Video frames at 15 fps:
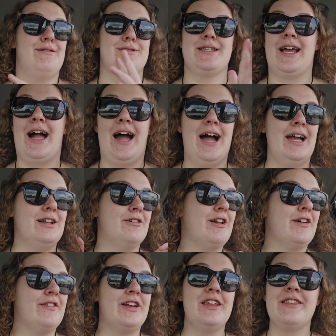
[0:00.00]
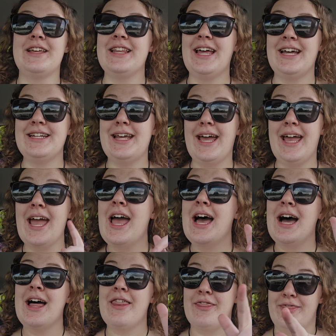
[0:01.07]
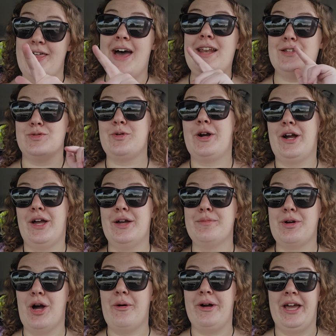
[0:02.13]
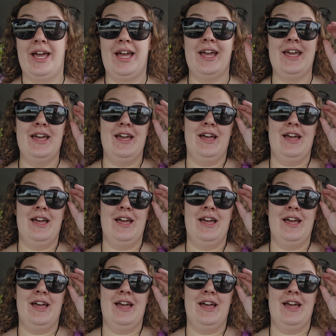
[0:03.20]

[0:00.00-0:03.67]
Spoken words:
I was like, I don't have anything that day. That is where I am going